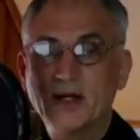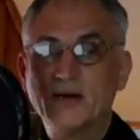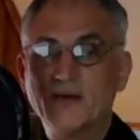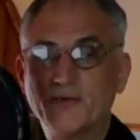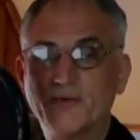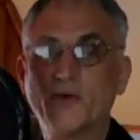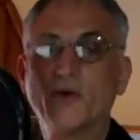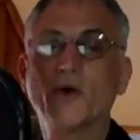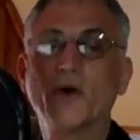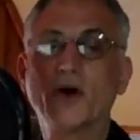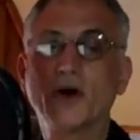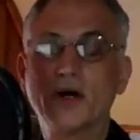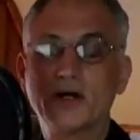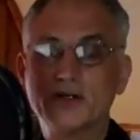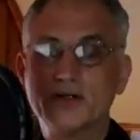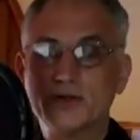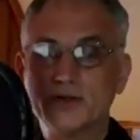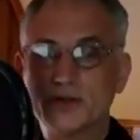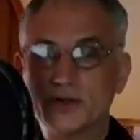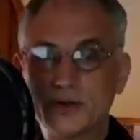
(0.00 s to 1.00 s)

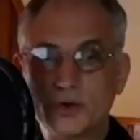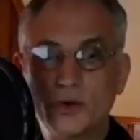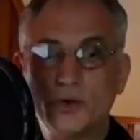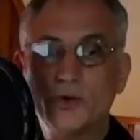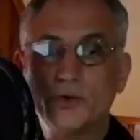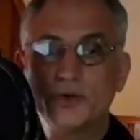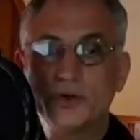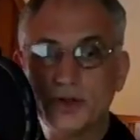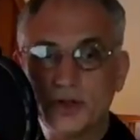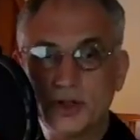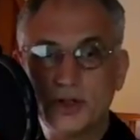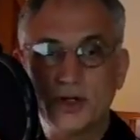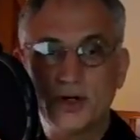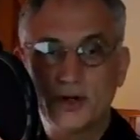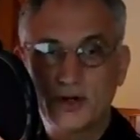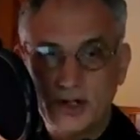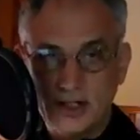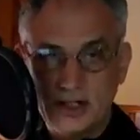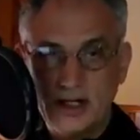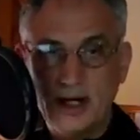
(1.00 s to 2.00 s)
for school
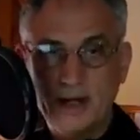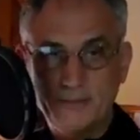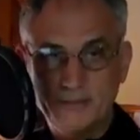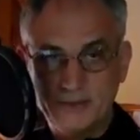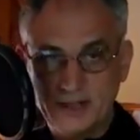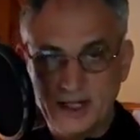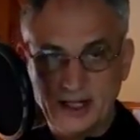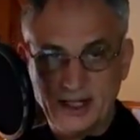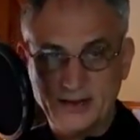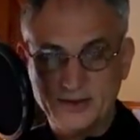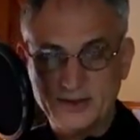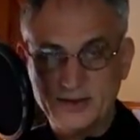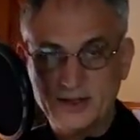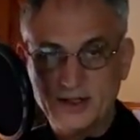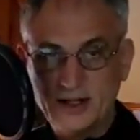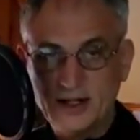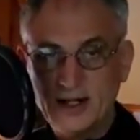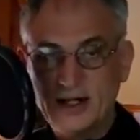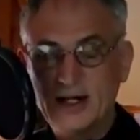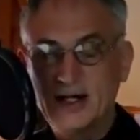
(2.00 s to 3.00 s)
security updates.
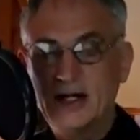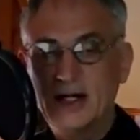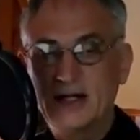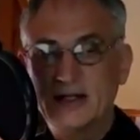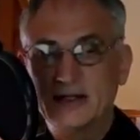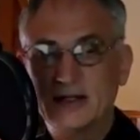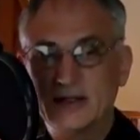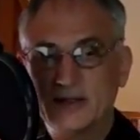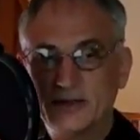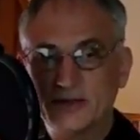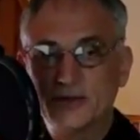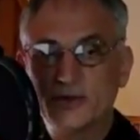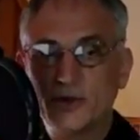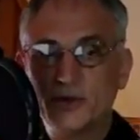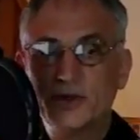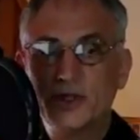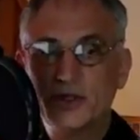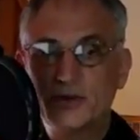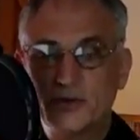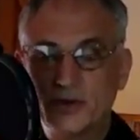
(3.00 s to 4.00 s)
The
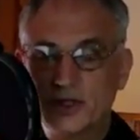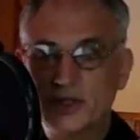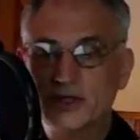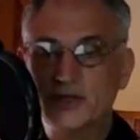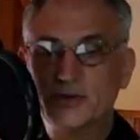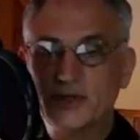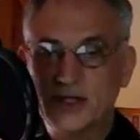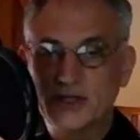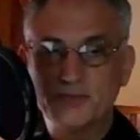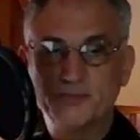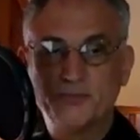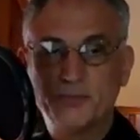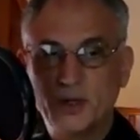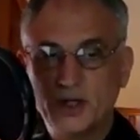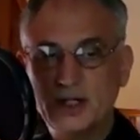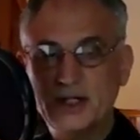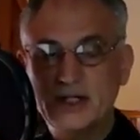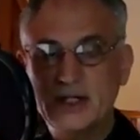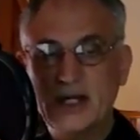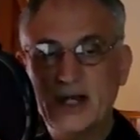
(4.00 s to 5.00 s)
school district is
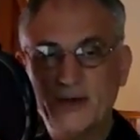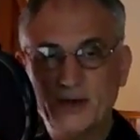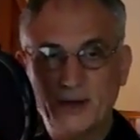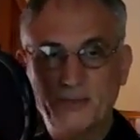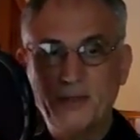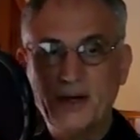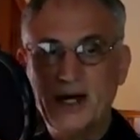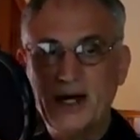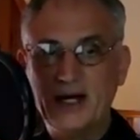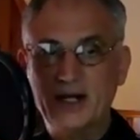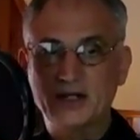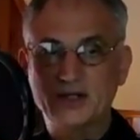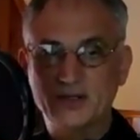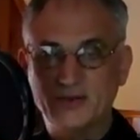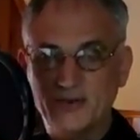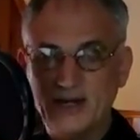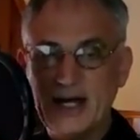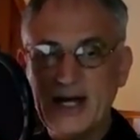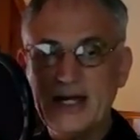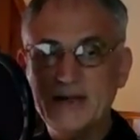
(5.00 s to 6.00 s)
putting together a package
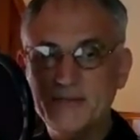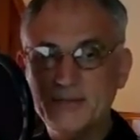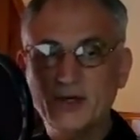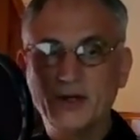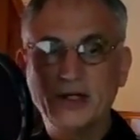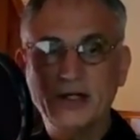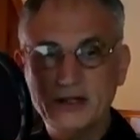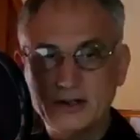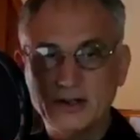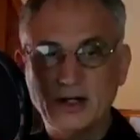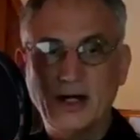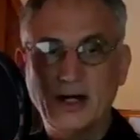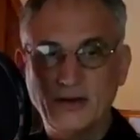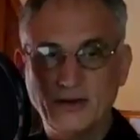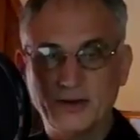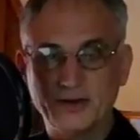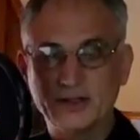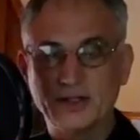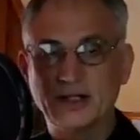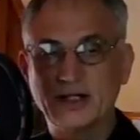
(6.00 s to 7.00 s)
of $8 million
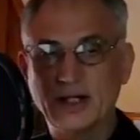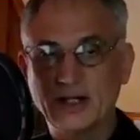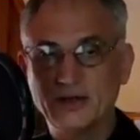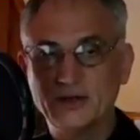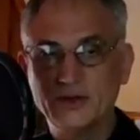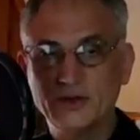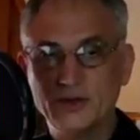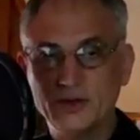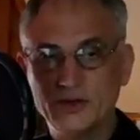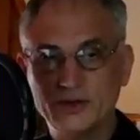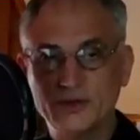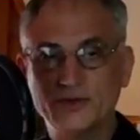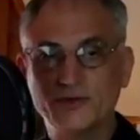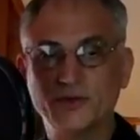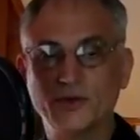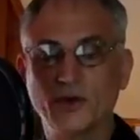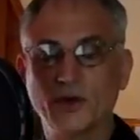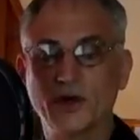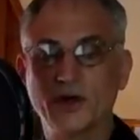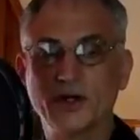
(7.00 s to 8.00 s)
that they can use
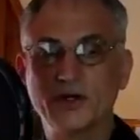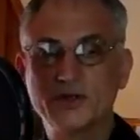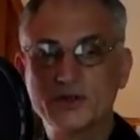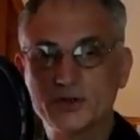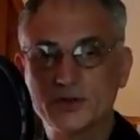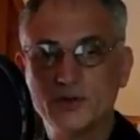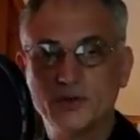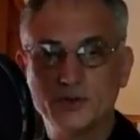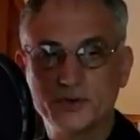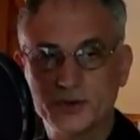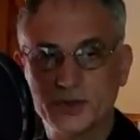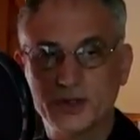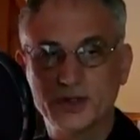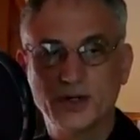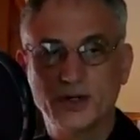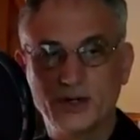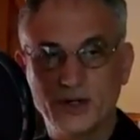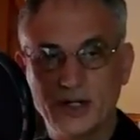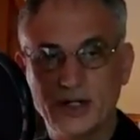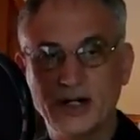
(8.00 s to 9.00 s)
for school
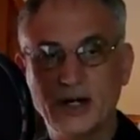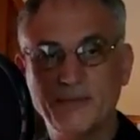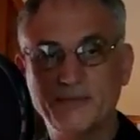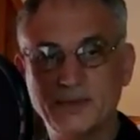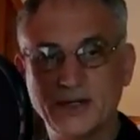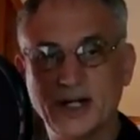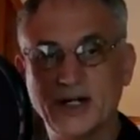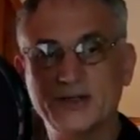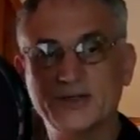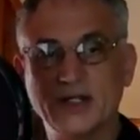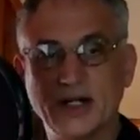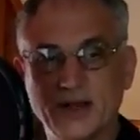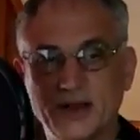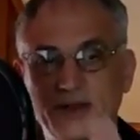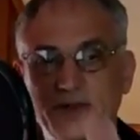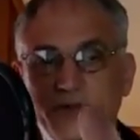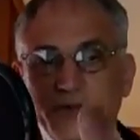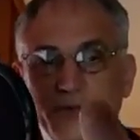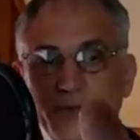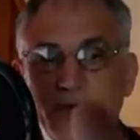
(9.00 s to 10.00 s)
security updates, and
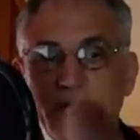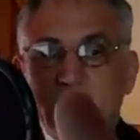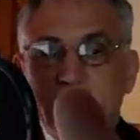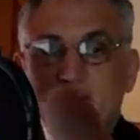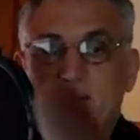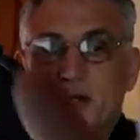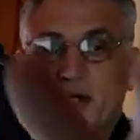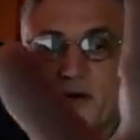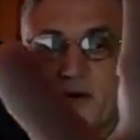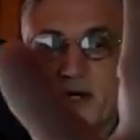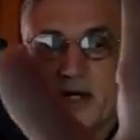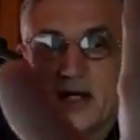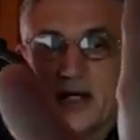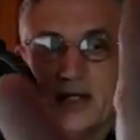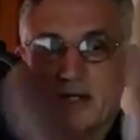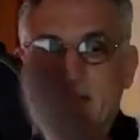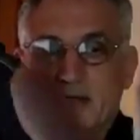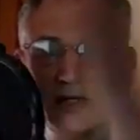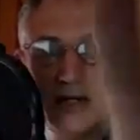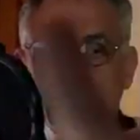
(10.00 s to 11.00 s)
$3
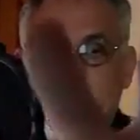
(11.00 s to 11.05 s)
million